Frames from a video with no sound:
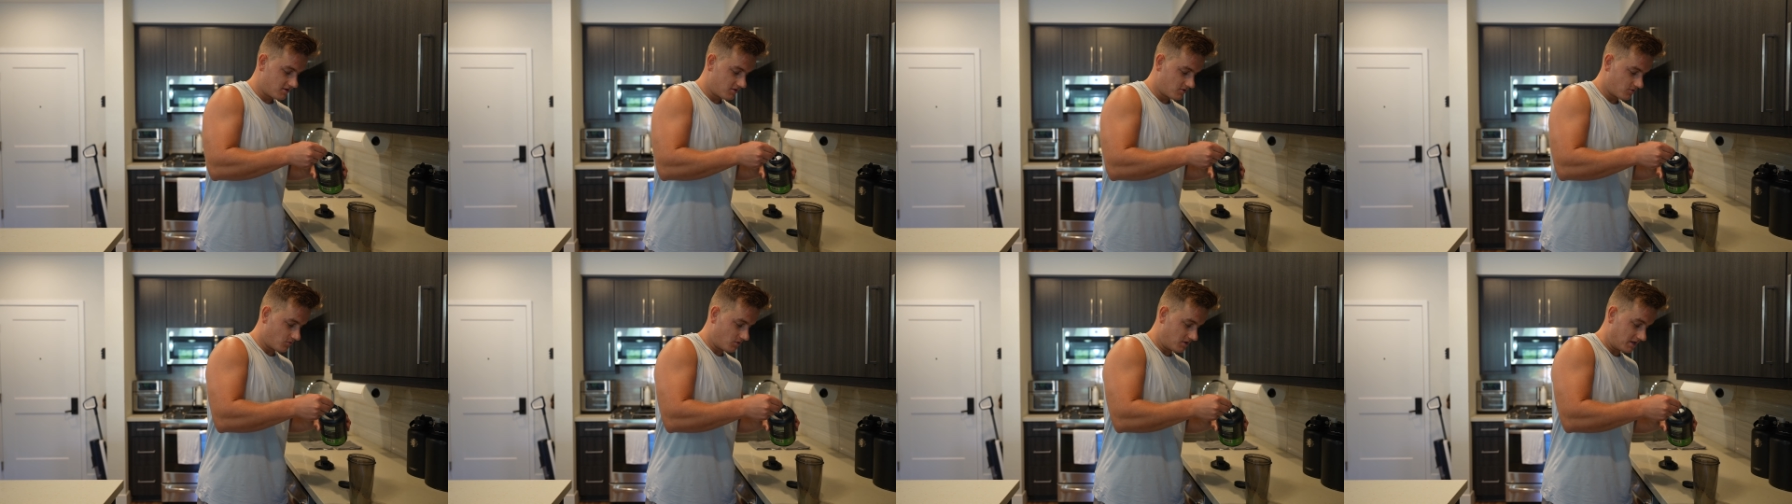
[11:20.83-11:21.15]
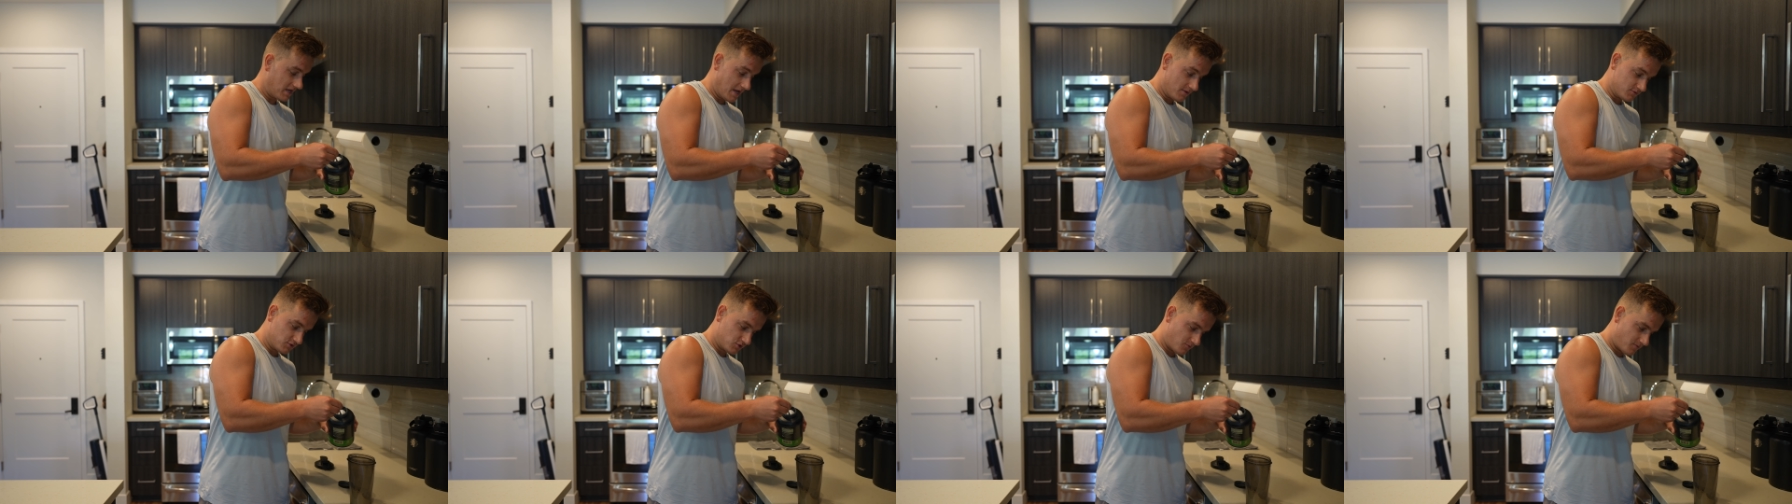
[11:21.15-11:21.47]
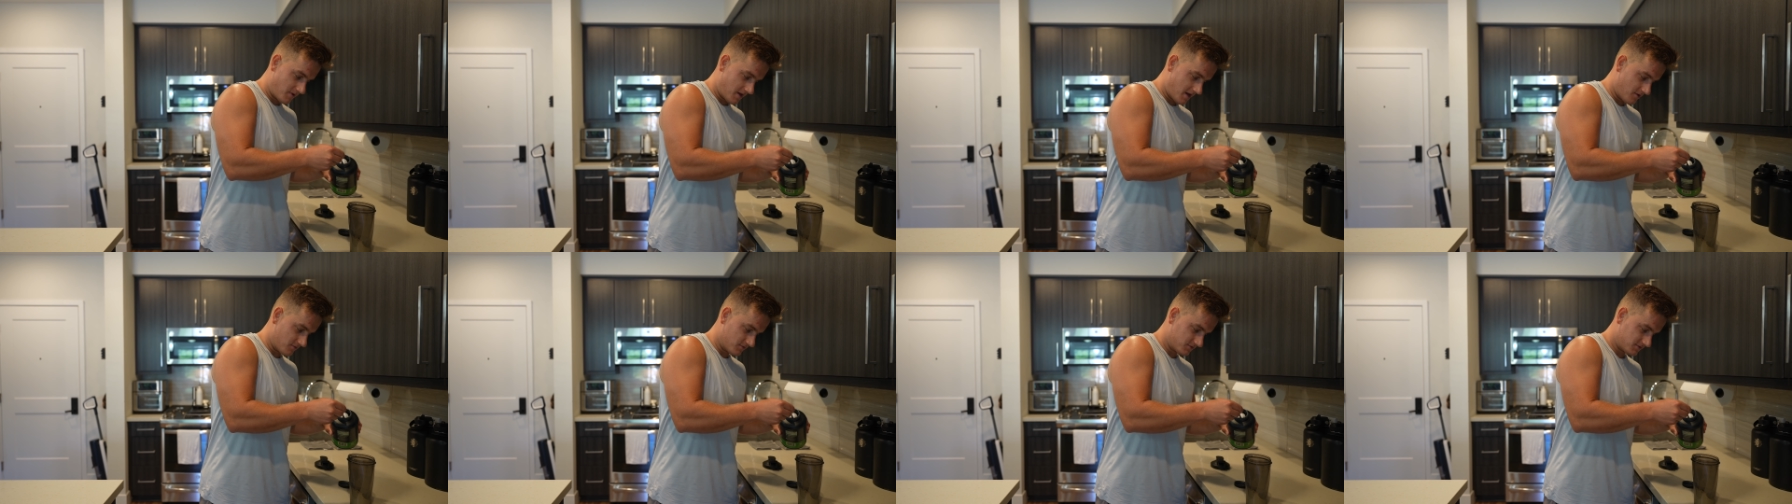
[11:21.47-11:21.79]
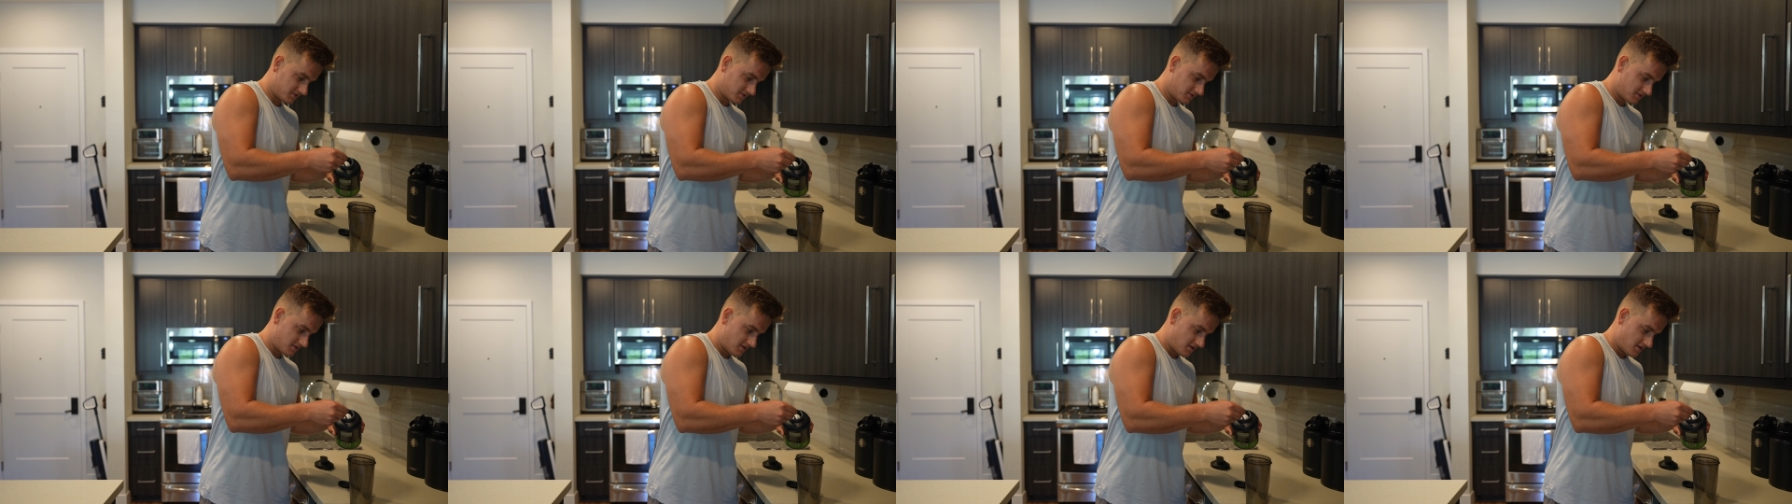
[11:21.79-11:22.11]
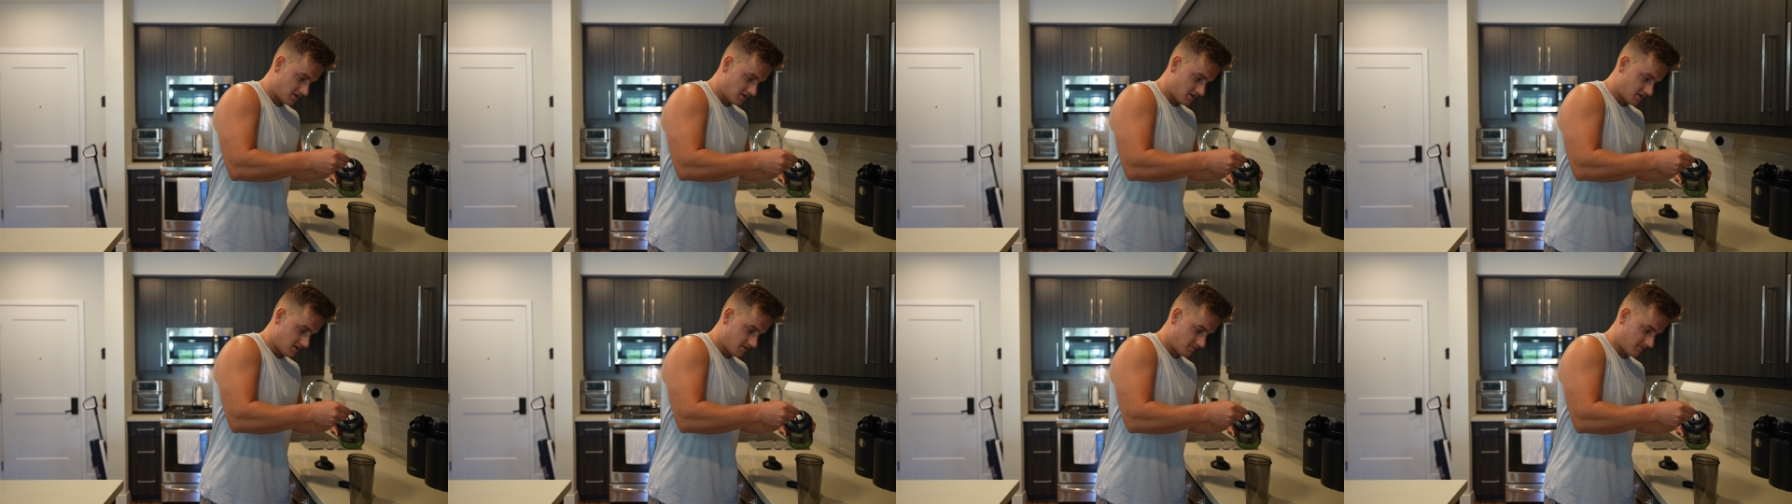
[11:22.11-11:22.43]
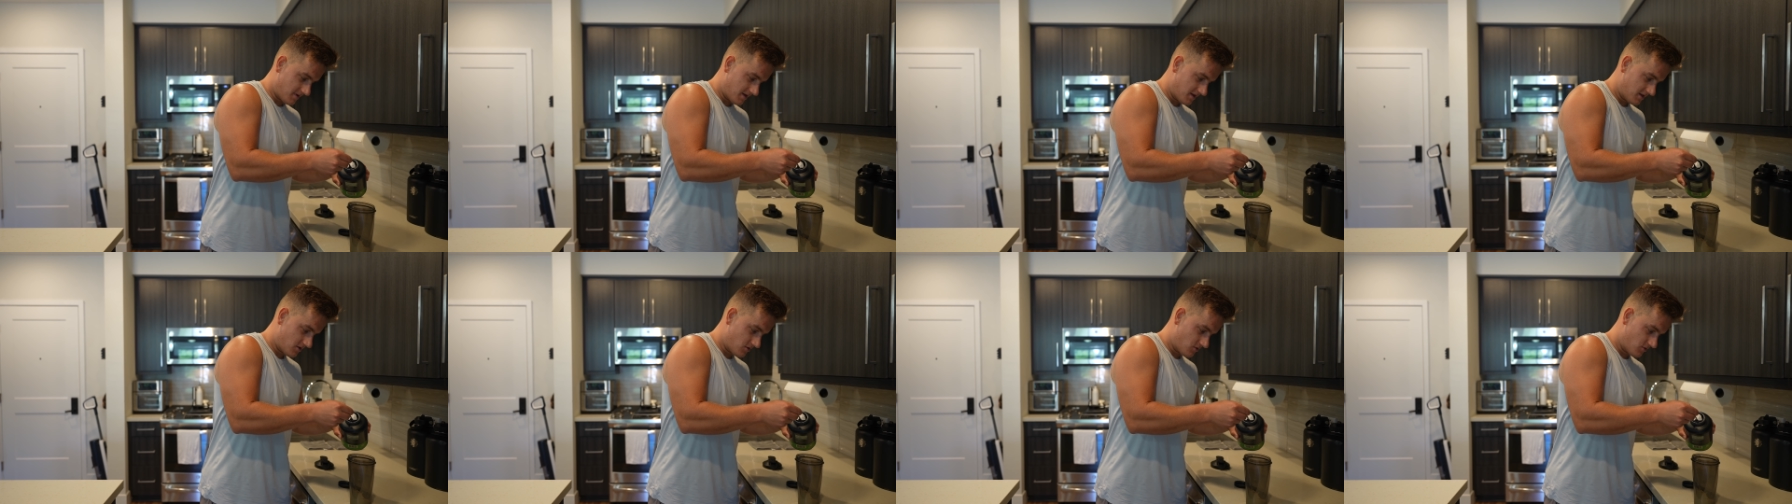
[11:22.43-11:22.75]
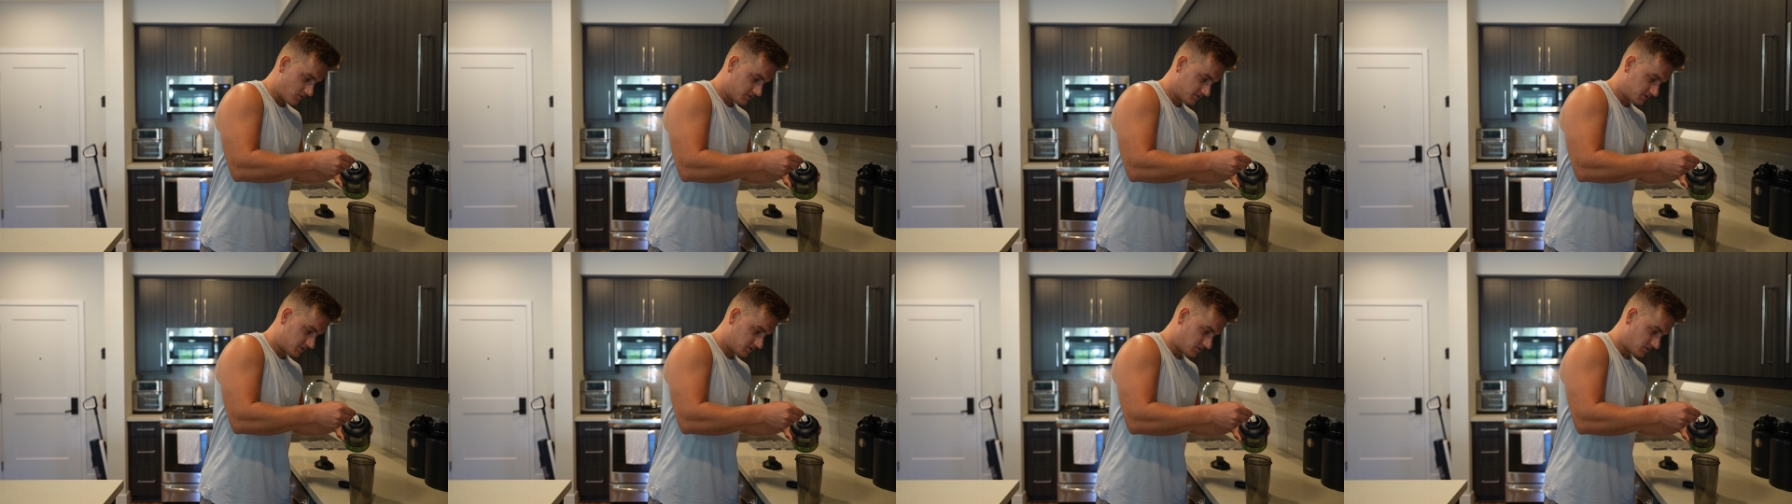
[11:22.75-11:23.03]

When it comes to pounds, my goal is